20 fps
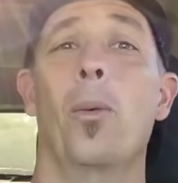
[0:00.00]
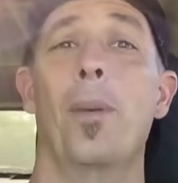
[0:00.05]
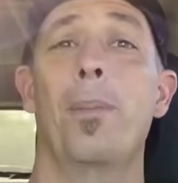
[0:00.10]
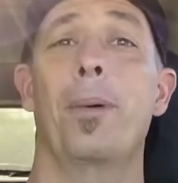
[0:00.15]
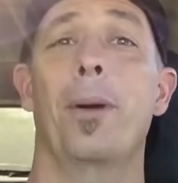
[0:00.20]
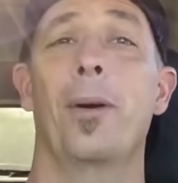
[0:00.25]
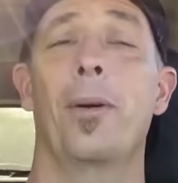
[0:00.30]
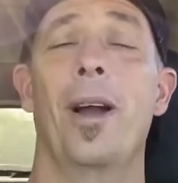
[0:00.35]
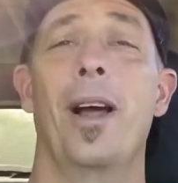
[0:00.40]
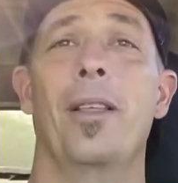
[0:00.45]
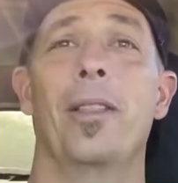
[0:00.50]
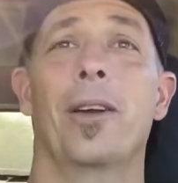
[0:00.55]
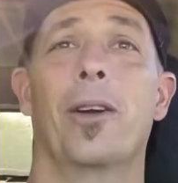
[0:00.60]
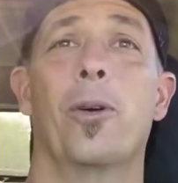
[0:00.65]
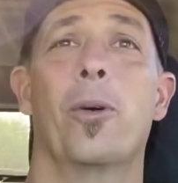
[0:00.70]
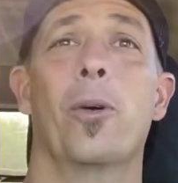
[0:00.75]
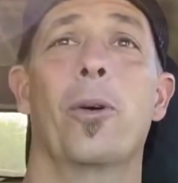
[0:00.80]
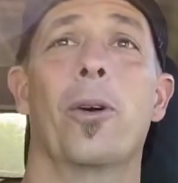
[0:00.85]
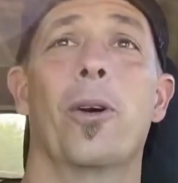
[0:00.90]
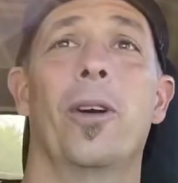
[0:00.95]
it around the
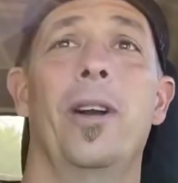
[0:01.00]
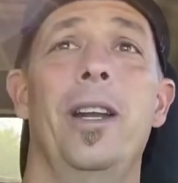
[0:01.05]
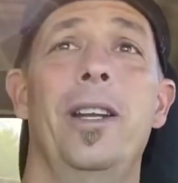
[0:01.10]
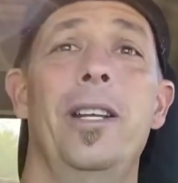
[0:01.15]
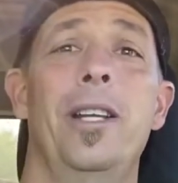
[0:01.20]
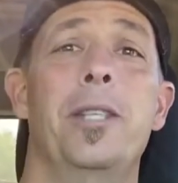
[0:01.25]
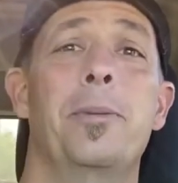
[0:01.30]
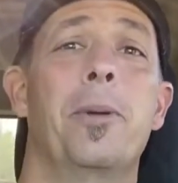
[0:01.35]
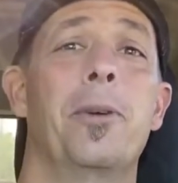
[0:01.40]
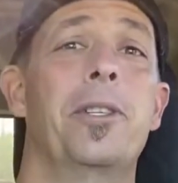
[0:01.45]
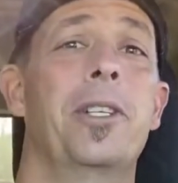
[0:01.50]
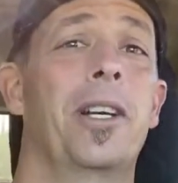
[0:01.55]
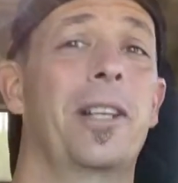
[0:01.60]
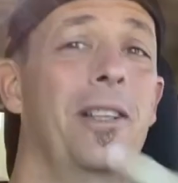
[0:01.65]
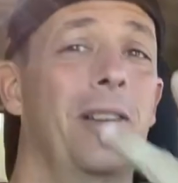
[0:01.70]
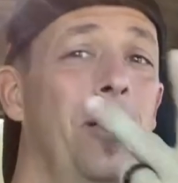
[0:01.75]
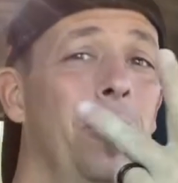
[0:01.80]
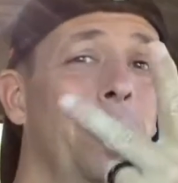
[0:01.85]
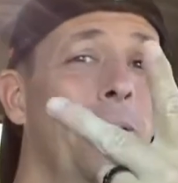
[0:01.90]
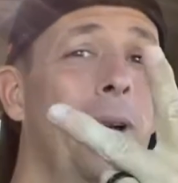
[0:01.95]
corner, and Nismo Chick
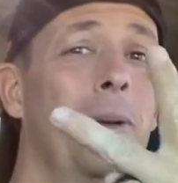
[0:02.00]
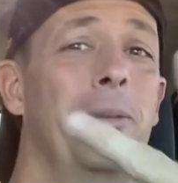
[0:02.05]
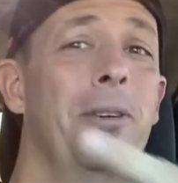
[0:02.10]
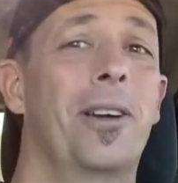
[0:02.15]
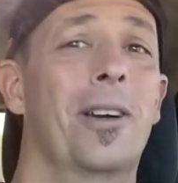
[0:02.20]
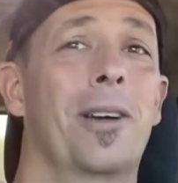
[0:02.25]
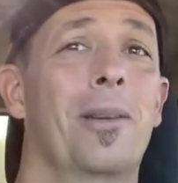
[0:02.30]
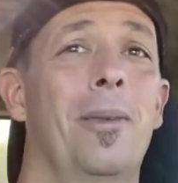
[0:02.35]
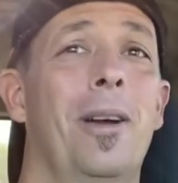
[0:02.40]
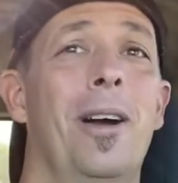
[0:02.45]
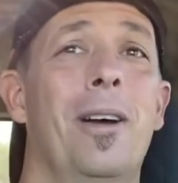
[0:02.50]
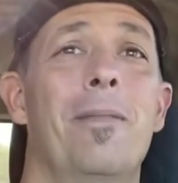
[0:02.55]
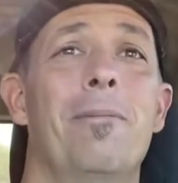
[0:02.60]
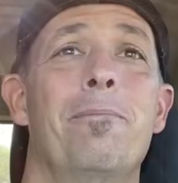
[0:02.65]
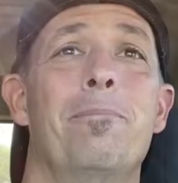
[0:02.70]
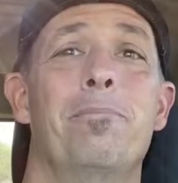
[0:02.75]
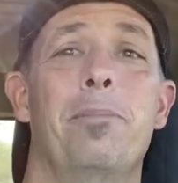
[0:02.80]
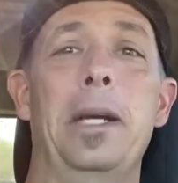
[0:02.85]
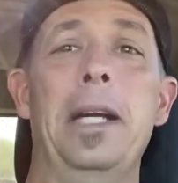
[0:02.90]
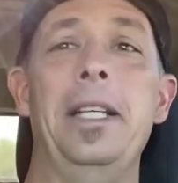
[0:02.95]
knows what I'm talking about.
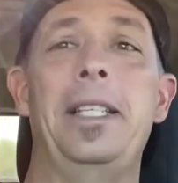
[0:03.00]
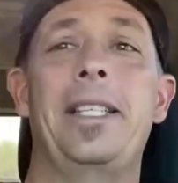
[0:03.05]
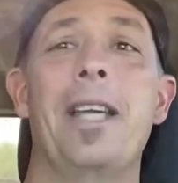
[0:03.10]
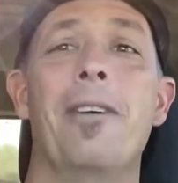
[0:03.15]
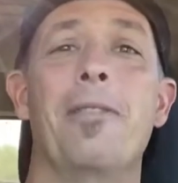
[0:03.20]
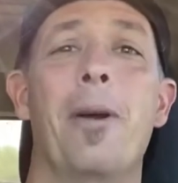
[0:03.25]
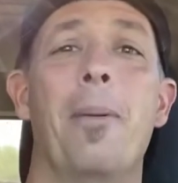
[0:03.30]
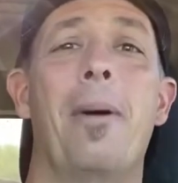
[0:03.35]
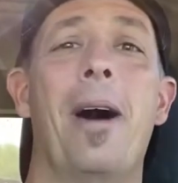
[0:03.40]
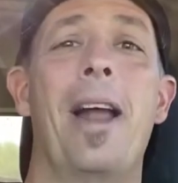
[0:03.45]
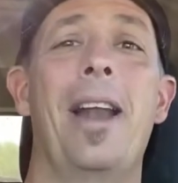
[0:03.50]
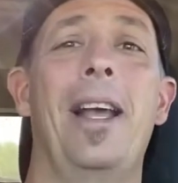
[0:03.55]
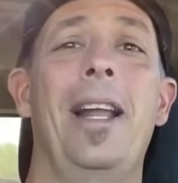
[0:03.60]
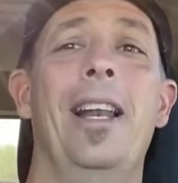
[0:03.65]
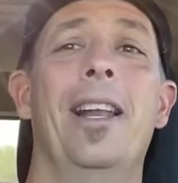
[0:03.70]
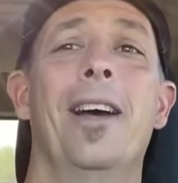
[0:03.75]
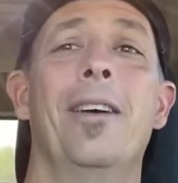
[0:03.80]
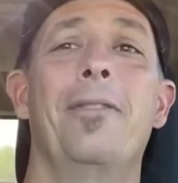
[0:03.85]
Peace, everybody. Love